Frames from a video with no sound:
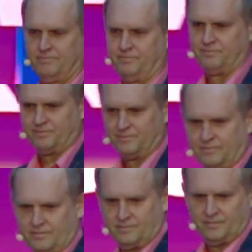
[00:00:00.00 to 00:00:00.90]

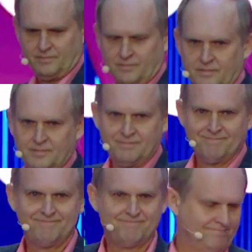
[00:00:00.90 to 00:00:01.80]

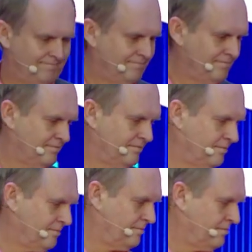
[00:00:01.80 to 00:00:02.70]

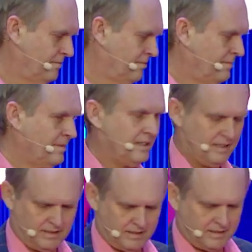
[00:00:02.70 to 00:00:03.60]
[no speech]